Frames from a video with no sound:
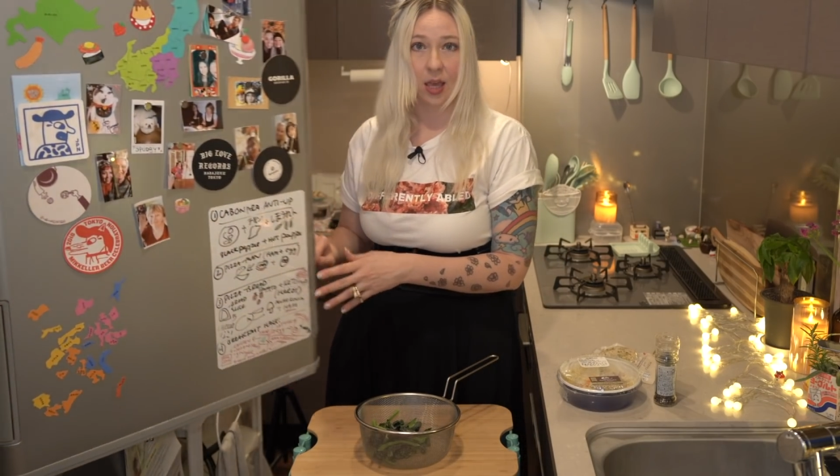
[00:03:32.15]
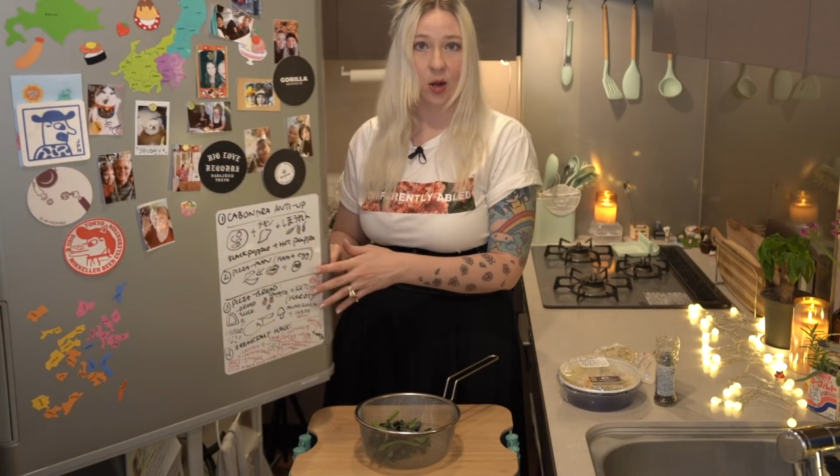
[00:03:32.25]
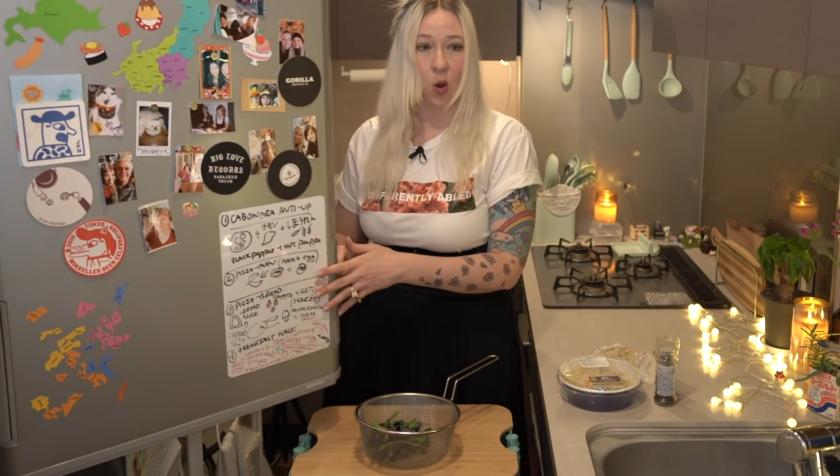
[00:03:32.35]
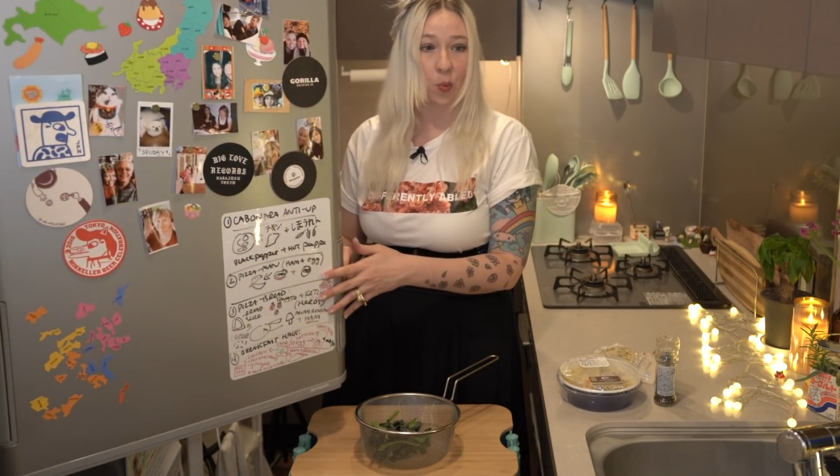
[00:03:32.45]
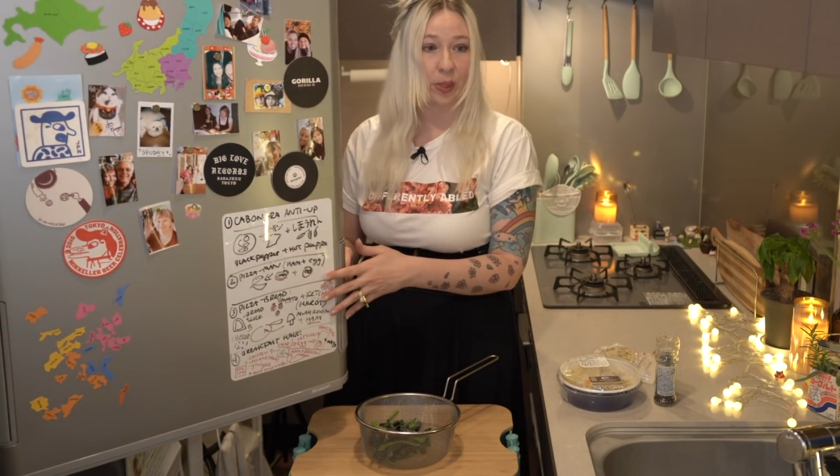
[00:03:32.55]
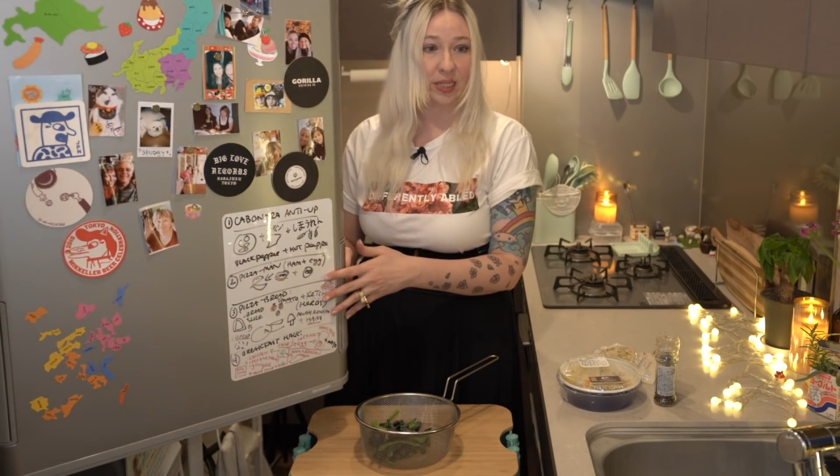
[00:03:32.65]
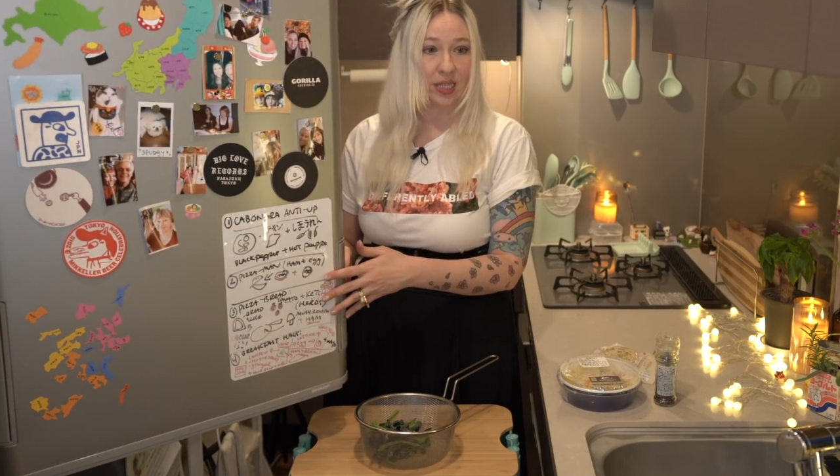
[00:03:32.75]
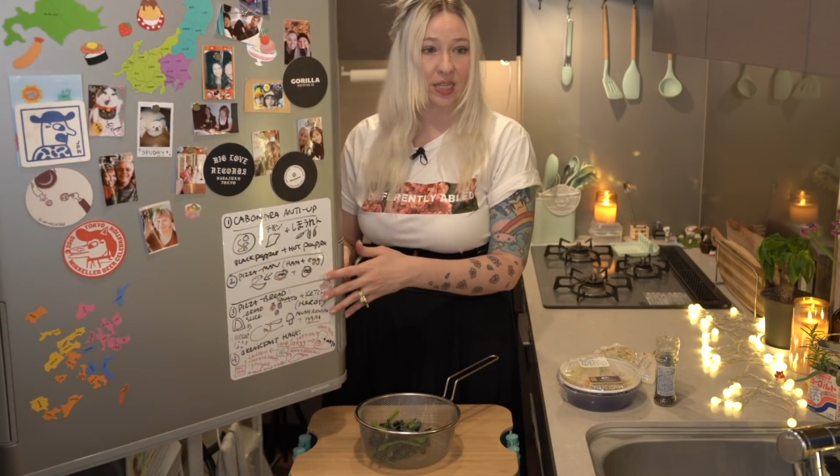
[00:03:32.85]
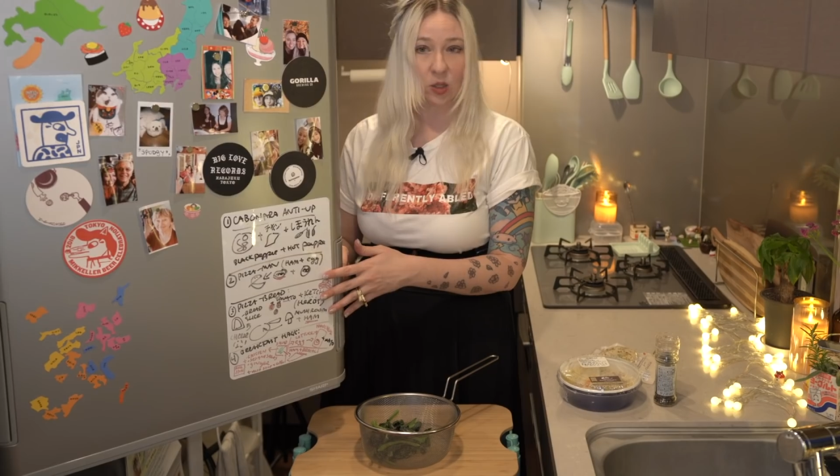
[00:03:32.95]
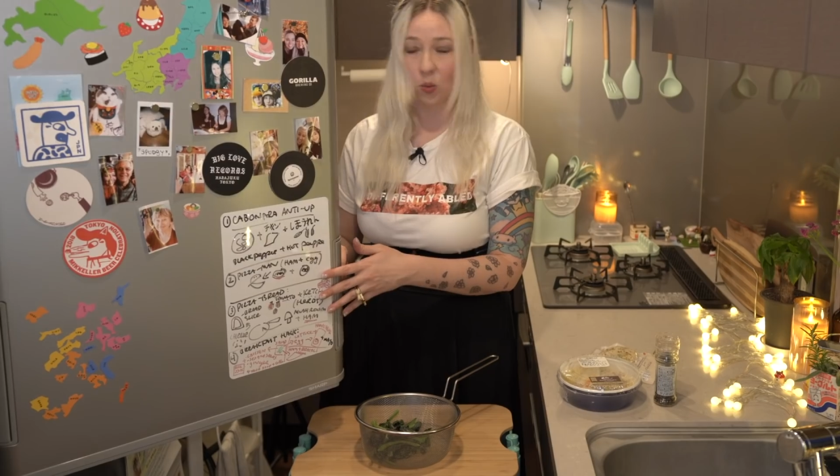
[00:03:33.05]
it opens
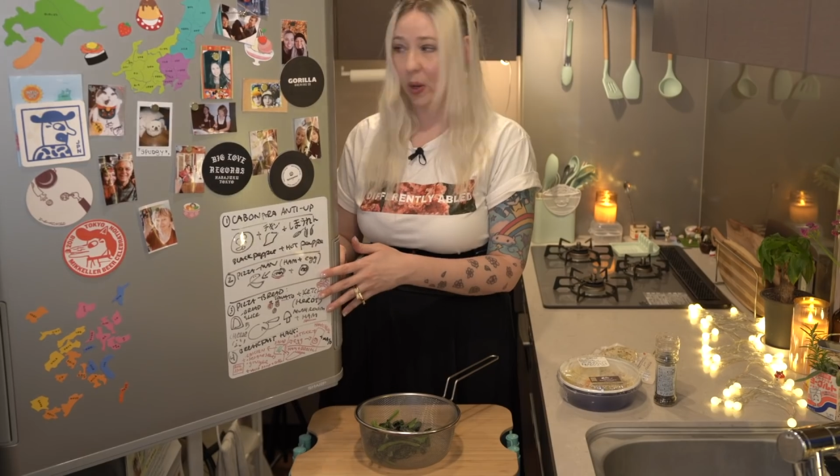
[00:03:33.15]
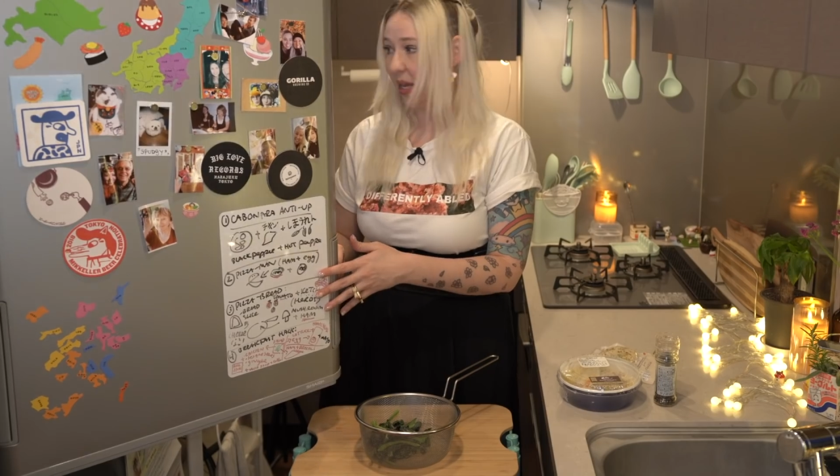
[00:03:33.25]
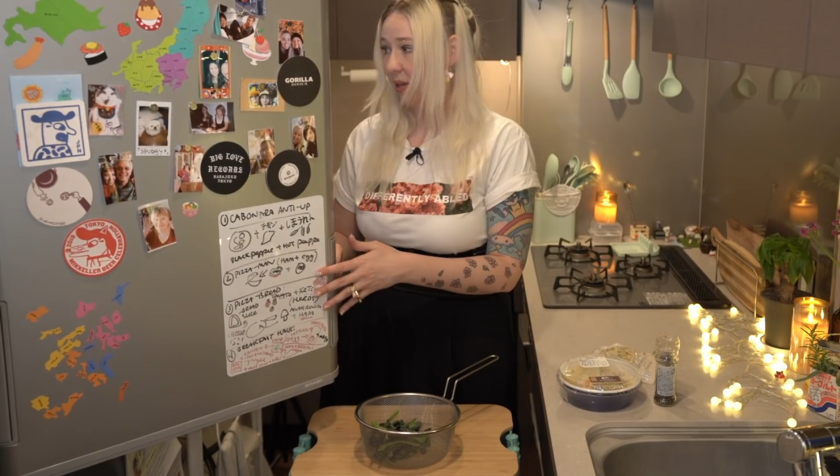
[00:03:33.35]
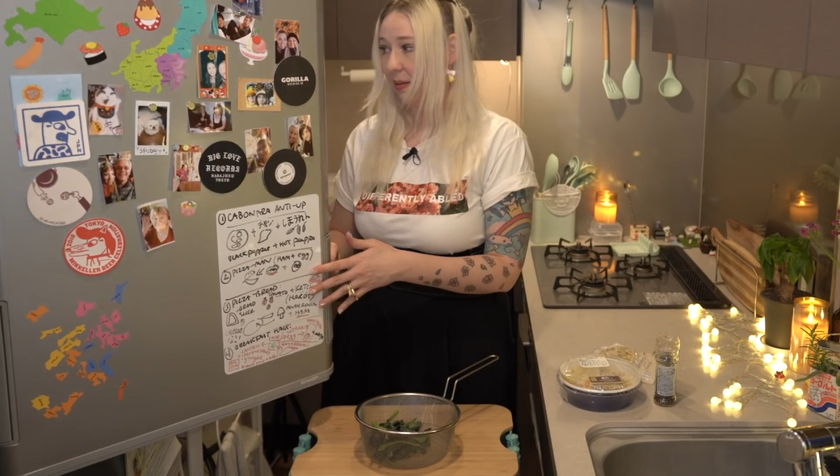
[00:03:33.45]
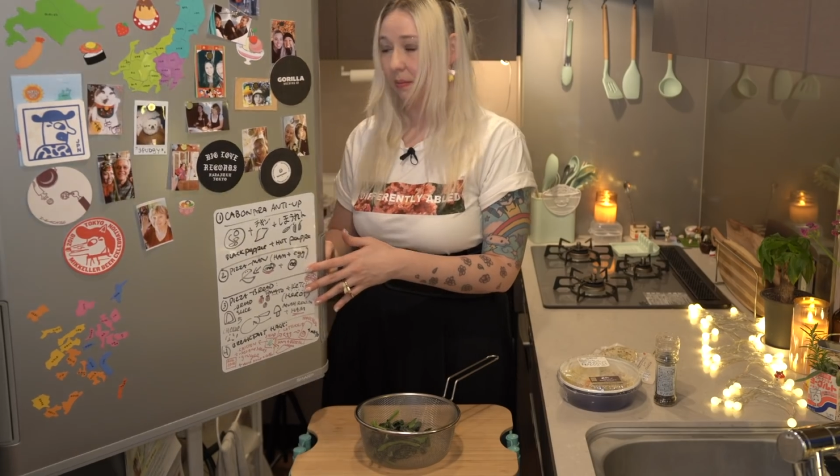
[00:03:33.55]
this way